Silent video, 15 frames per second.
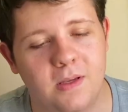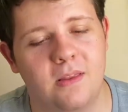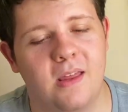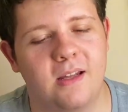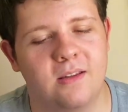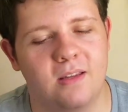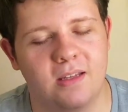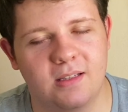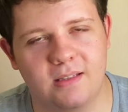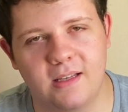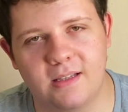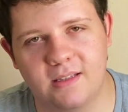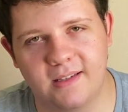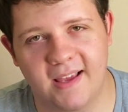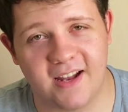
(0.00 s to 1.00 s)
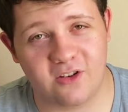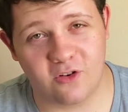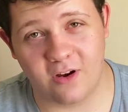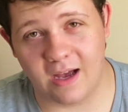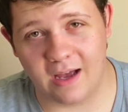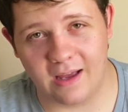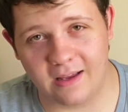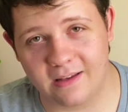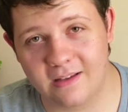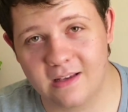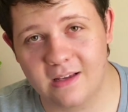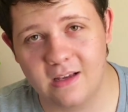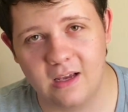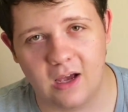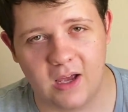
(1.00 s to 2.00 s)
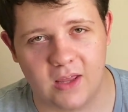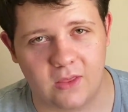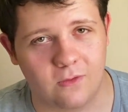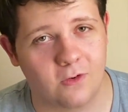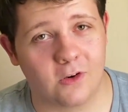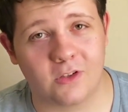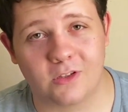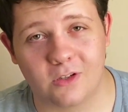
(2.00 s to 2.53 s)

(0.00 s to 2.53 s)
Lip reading: that this doesn't catch your eye at the first